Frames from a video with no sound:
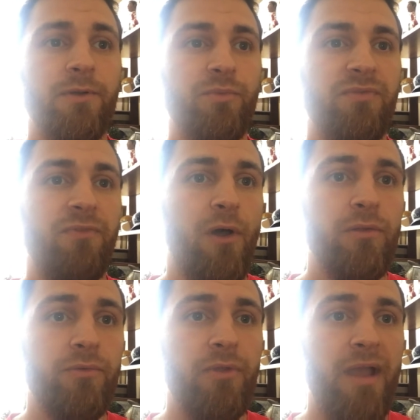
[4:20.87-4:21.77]

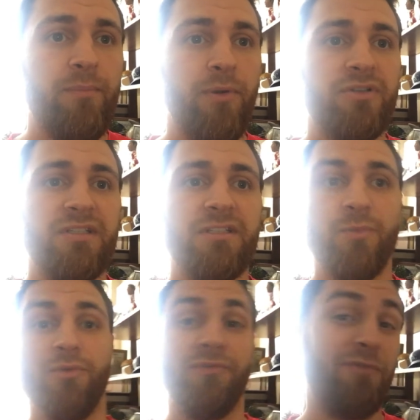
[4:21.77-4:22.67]
follow that person,
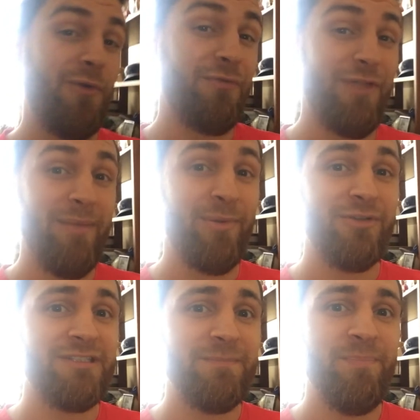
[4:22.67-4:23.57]
someone would vote for that
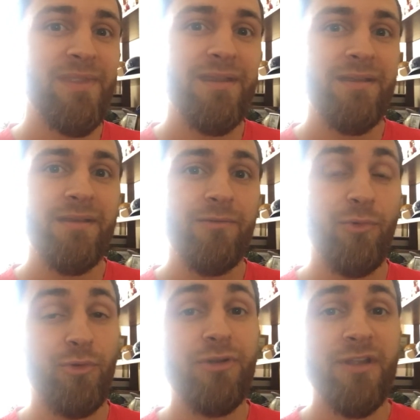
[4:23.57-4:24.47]
person.
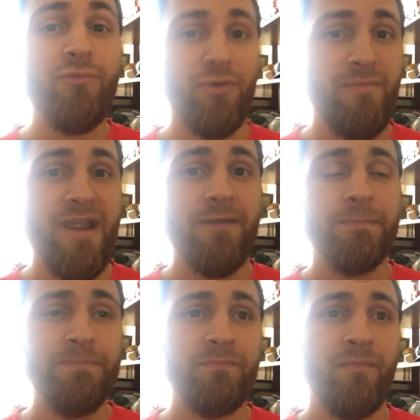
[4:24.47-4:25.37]
Well, look inward, man.
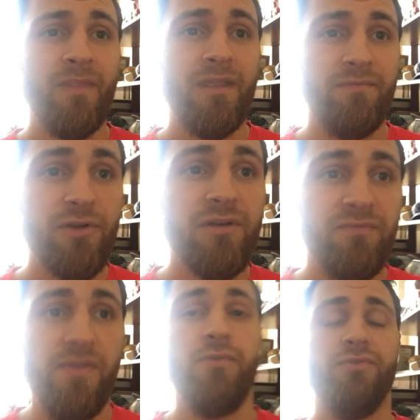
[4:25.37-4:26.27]
If you're
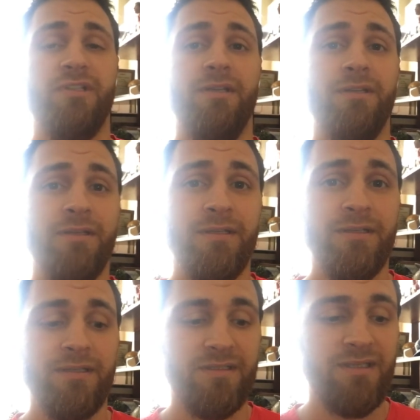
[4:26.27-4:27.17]
confused,
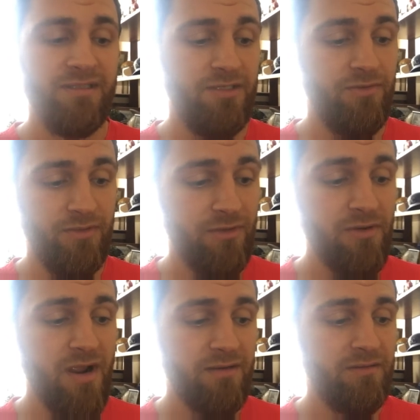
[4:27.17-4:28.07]
it's because
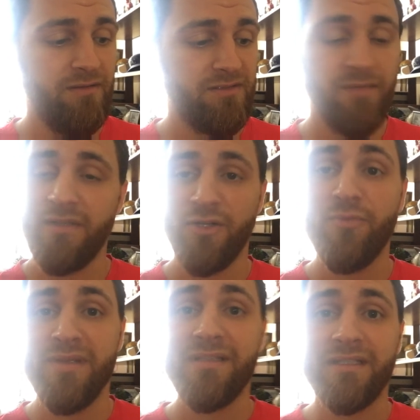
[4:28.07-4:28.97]
there's something you're
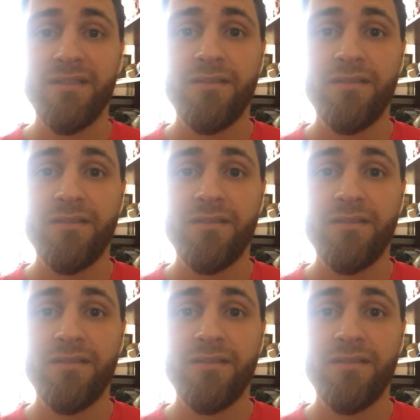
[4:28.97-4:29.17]
missing